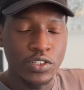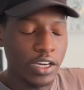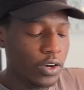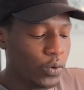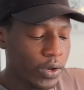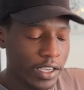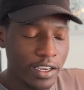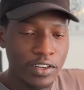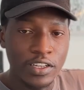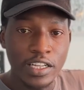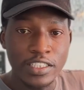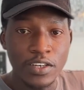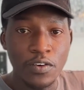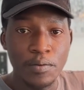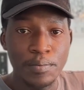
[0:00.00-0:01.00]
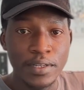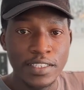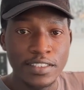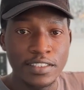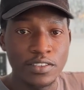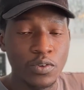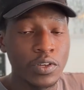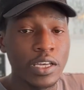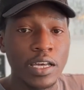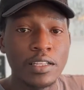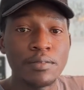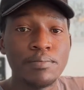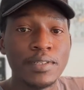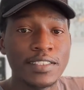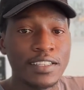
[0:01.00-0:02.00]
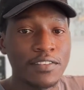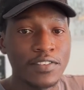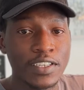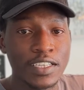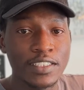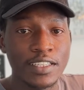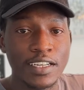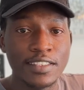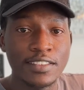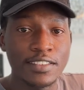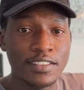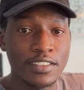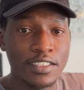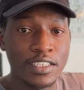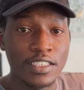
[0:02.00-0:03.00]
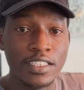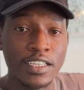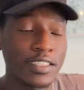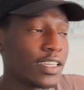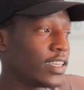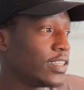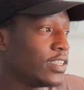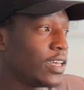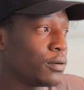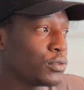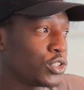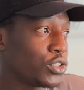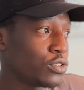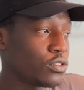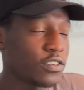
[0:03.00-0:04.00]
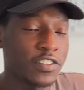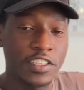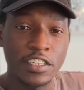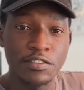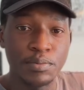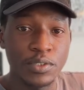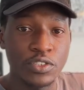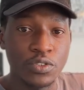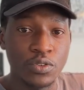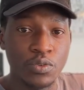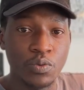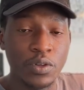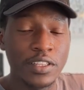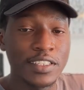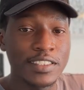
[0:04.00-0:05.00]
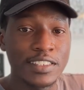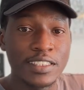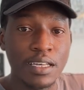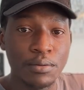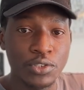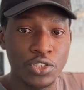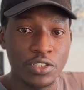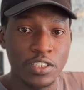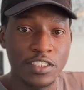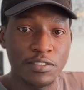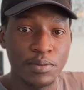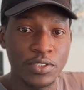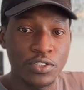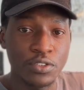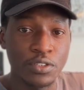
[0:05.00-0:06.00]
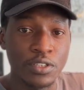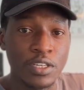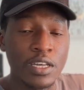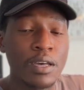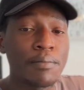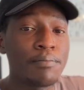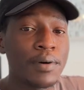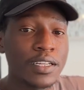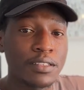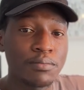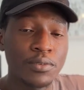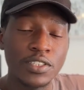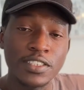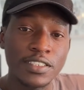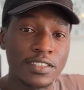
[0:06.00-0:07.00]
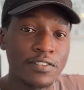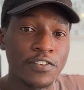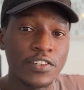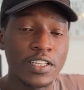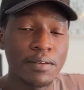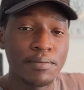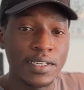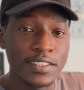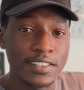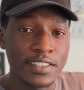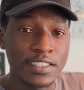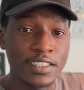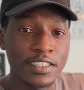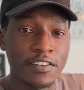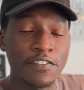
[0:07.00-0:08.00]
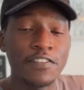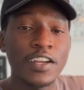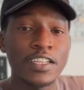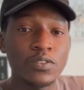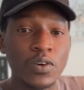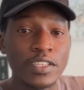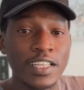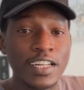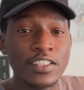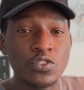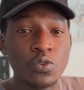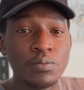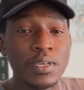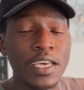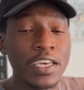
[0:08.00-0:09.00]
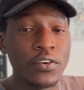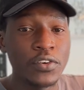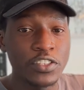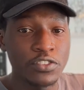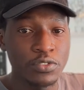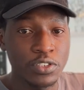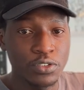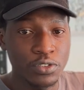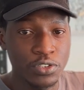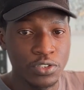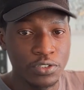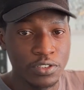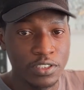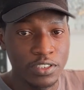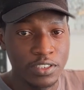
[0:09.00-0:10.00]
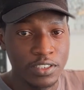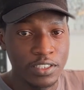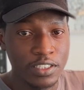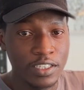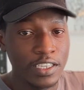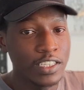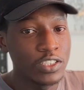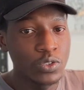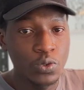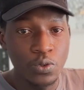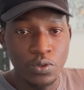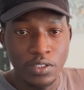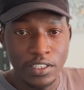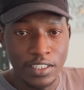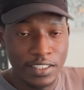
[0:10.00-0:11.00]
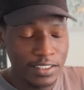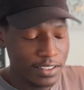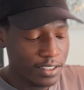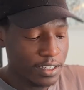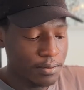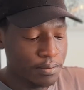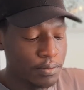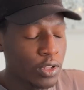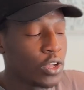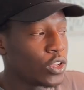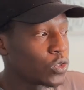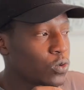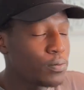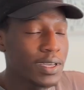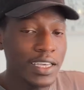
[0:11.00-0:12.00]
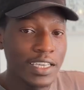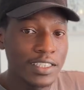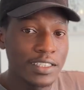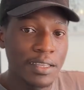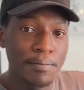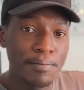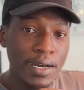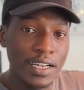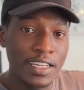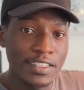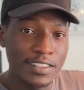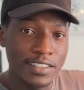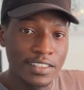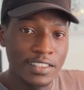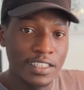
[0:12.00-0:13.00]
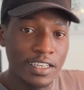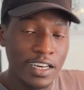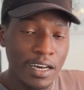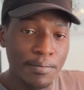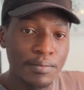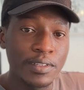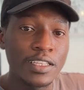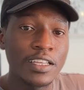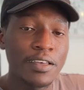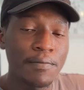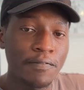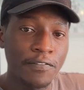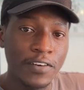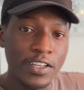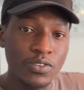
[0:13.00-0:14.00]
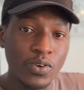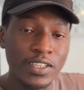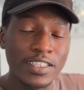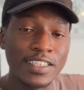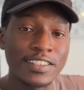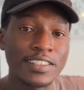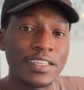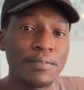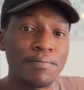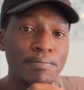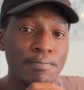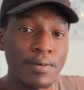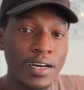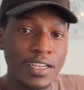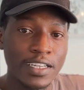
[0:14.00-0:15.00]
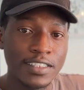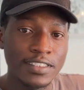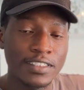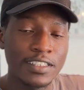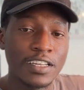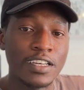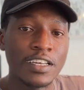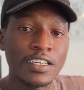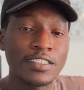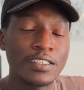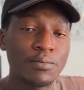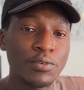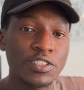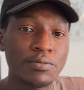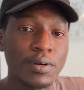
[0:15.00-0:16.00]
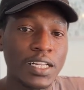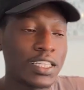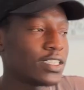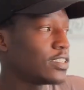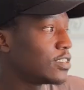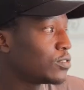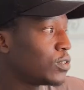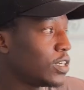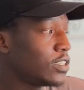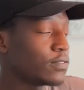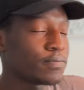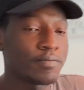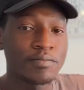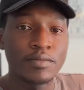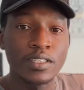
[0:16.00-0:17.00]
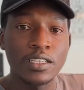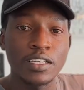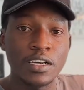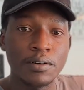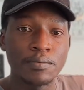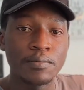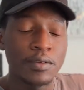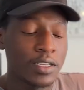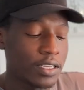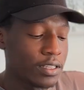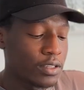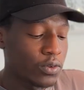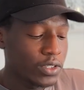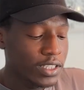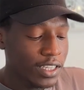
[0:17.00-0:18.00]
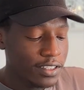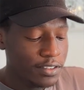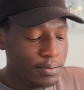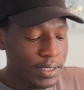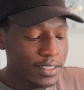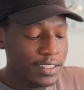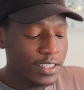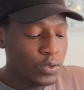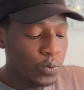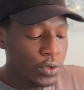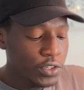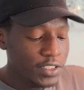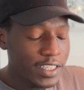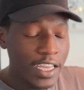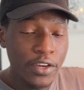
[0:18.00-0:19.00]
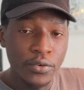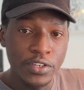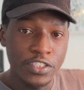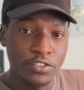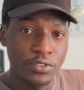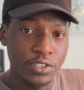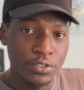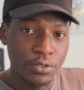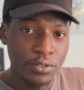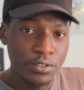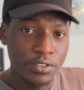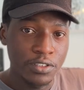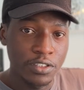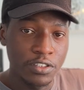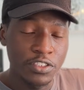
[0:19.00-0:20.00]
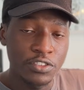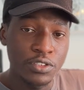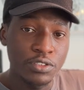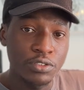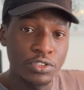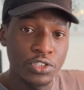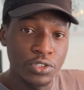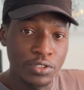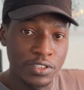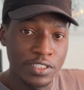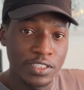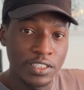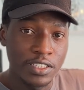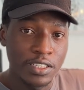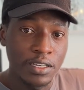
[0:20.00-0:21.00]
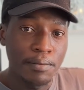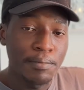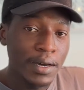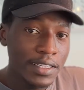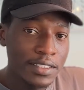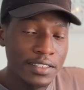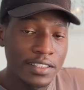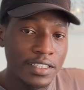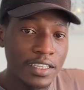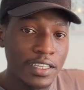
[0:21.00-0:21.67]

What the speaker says: okay, at our place we can be serving it as in a double shot of espresso with a double shot espresso. But most for the basic, flat white has to be a ristretto shot into its cup to make it a balanced cup. Flat white is is the most balanced what cup. This means it will use a ristretto shot. But